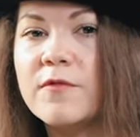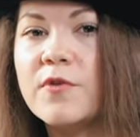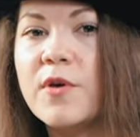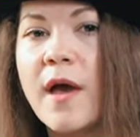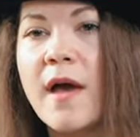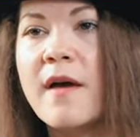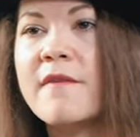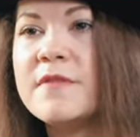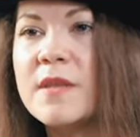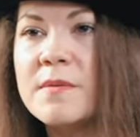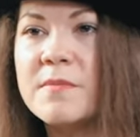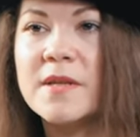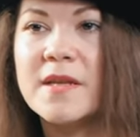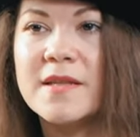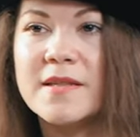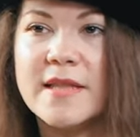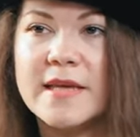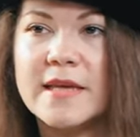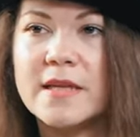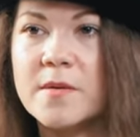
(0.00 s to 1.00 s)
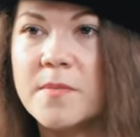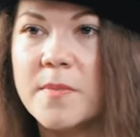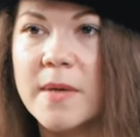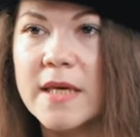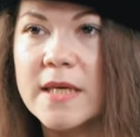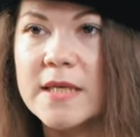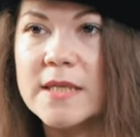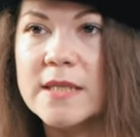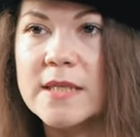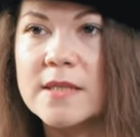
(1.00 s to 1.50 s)
If you have them in a
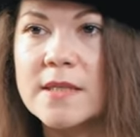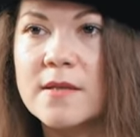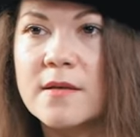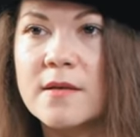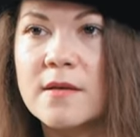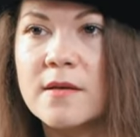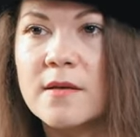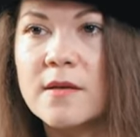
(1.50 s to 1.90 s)
database,